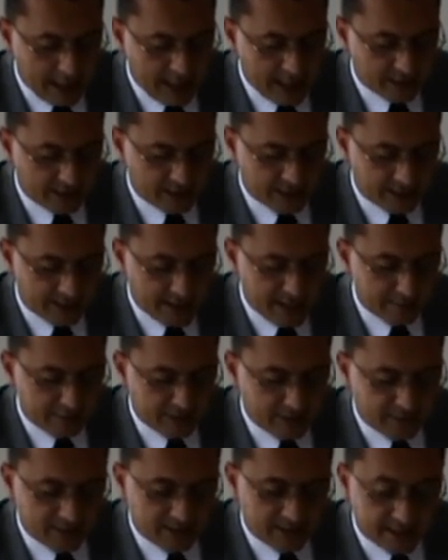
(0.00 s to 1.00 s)
And the
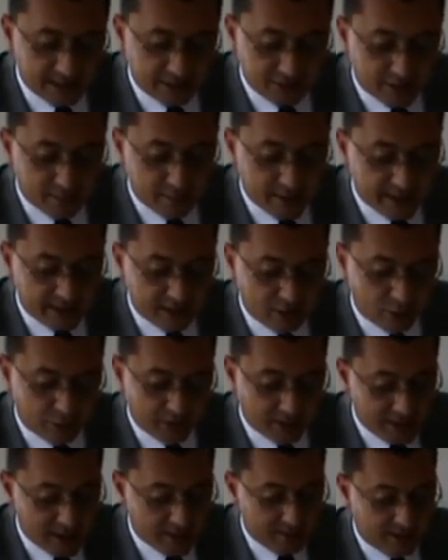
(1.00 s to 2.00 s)
attempts of the central bank to
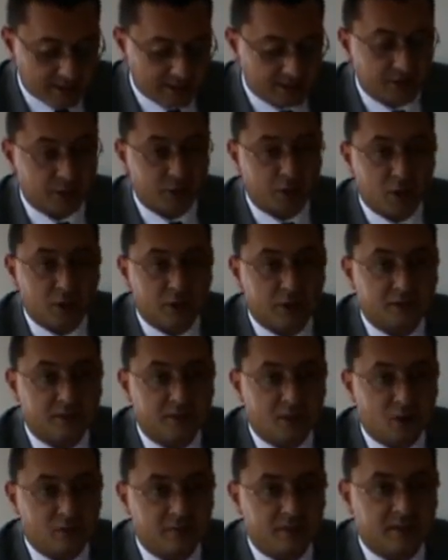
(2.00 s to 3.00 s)
recover control
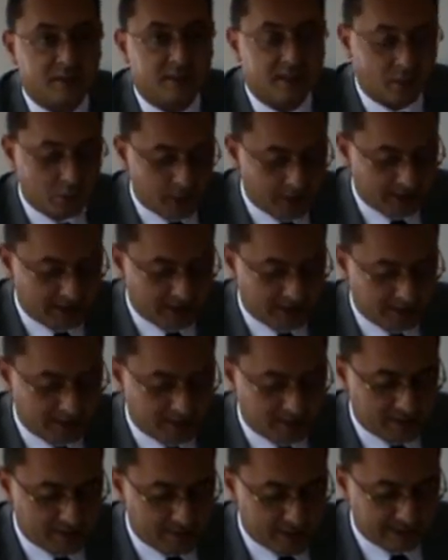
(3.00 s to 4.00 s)
over the liquidity
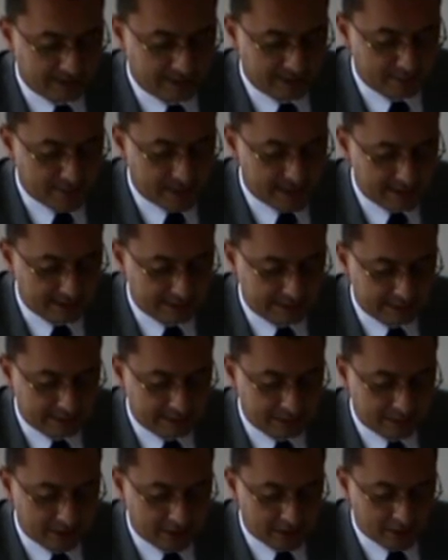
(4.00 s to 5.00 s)
of the domestic
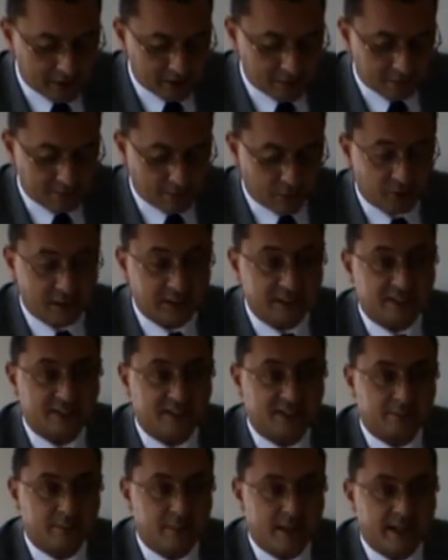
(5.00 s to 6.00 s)
banks for
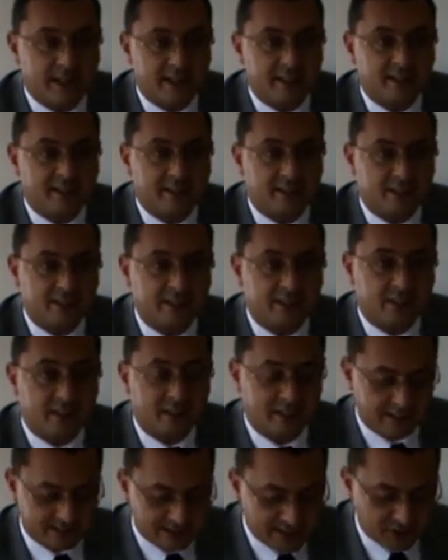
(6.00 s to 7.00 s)
instance by a
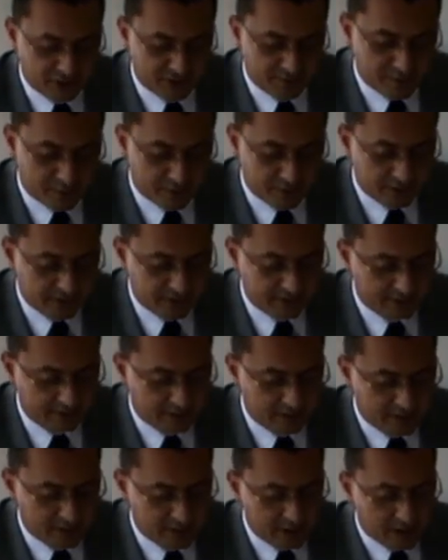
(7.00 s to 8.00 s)
sterilization policy,
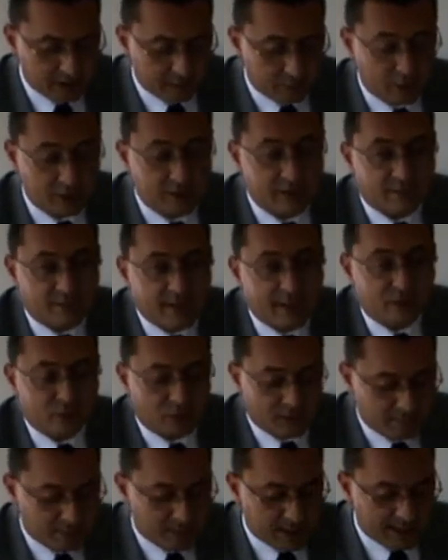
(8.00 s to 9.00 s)
would de
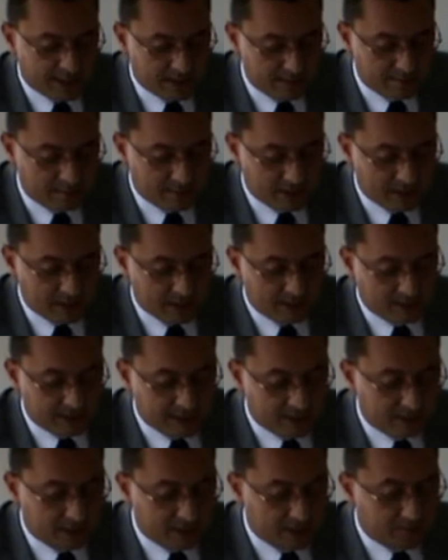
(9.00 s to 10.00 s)
facto imply
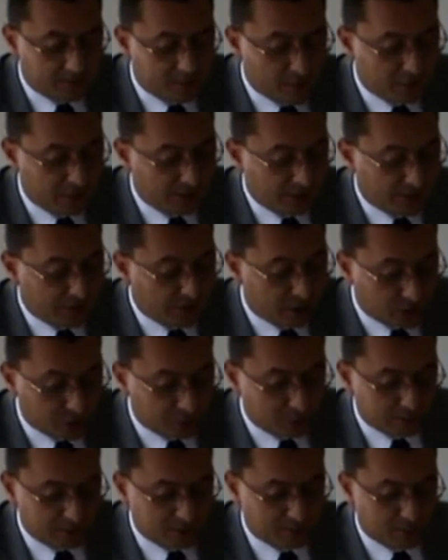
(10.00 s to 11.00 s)
that a
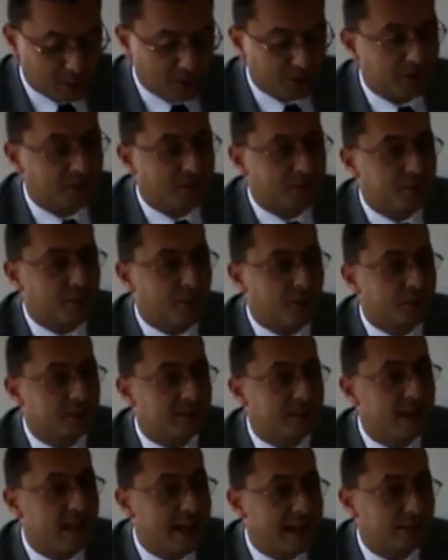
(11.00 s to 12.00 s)
foreign-induced monetary
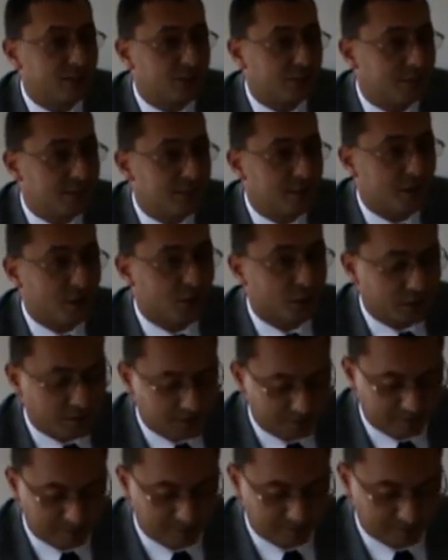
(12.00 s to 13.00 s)
policy has to be followed.